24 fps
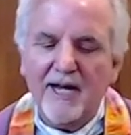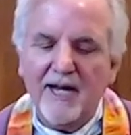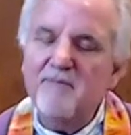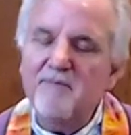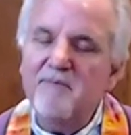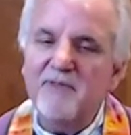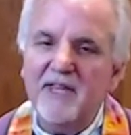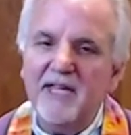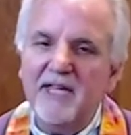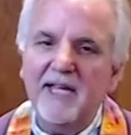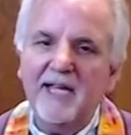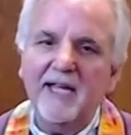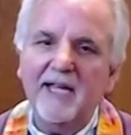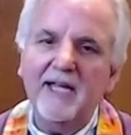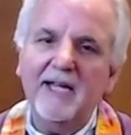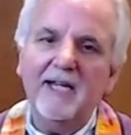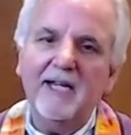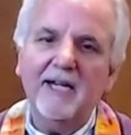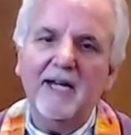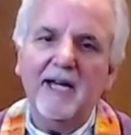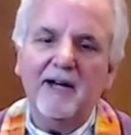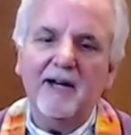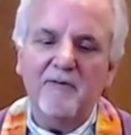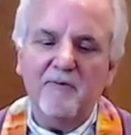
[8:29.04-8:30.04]
When I am
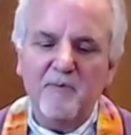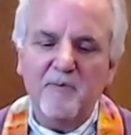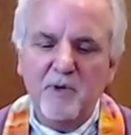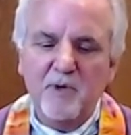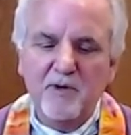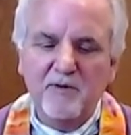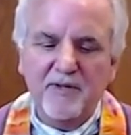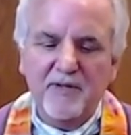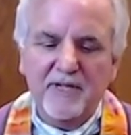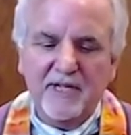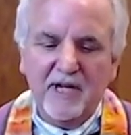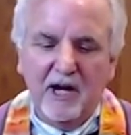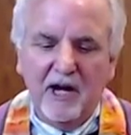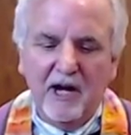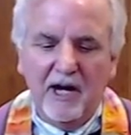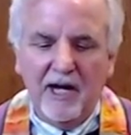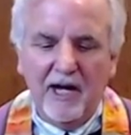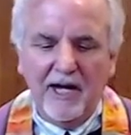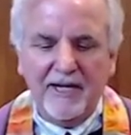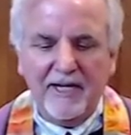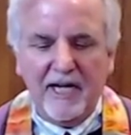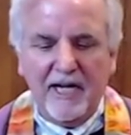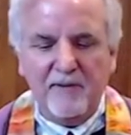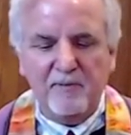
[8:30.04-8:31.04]
thinking of moving
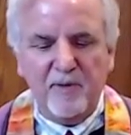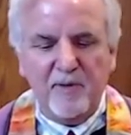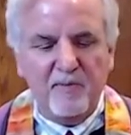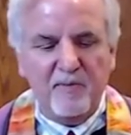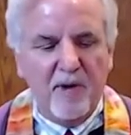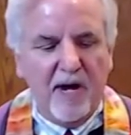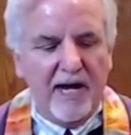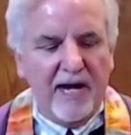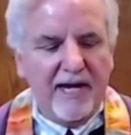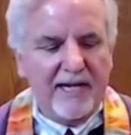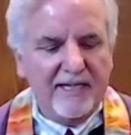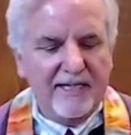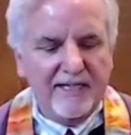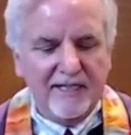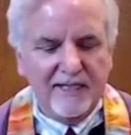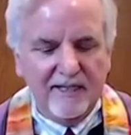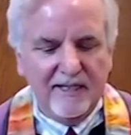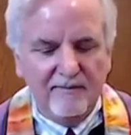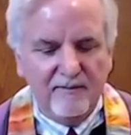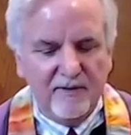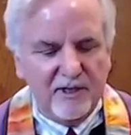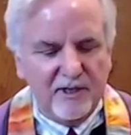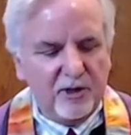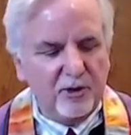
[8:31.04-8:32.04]
on, I'm
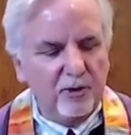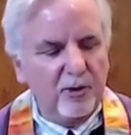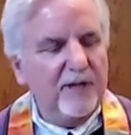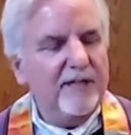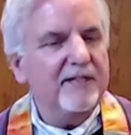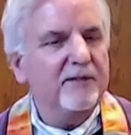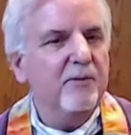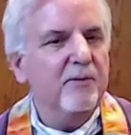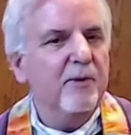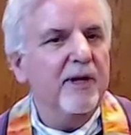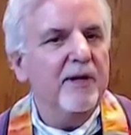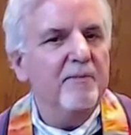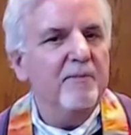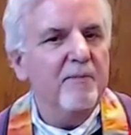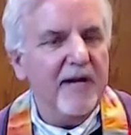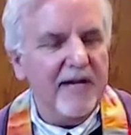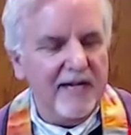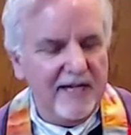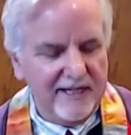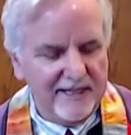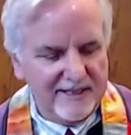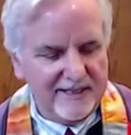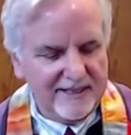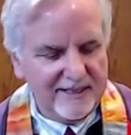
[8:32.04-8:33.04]
reminded of the choice
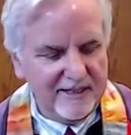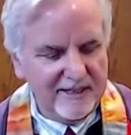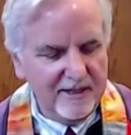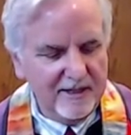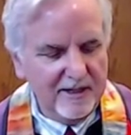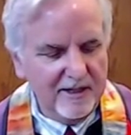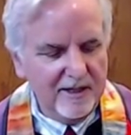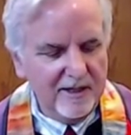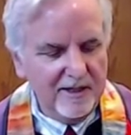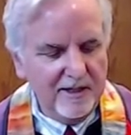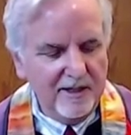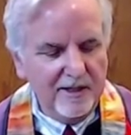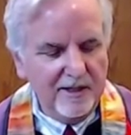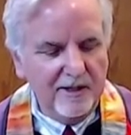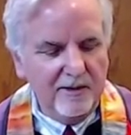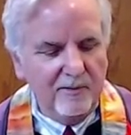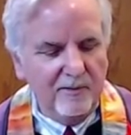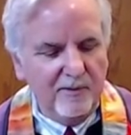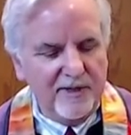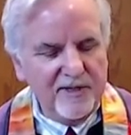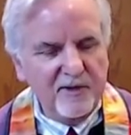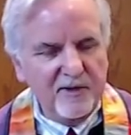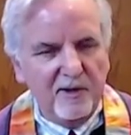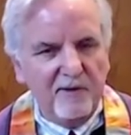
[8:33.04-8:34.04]
one makes
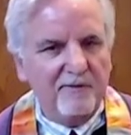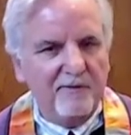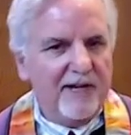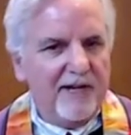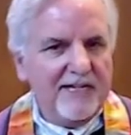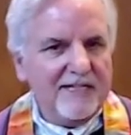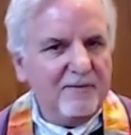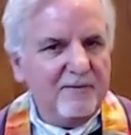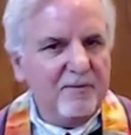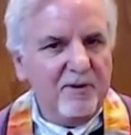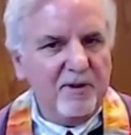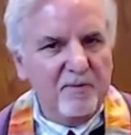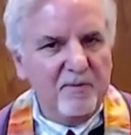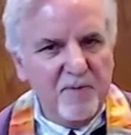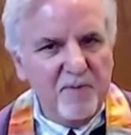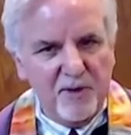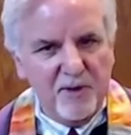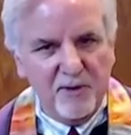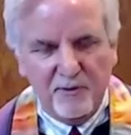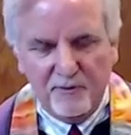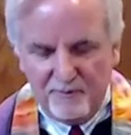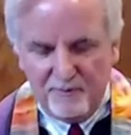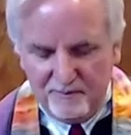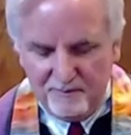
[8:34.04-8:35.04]
when you're faced with
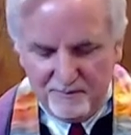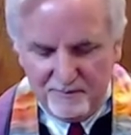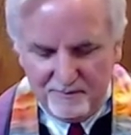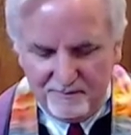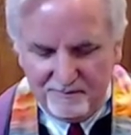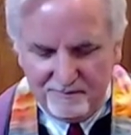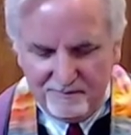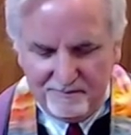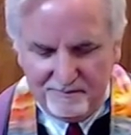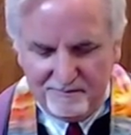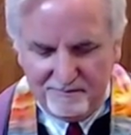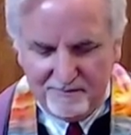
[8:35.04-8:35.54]
the move.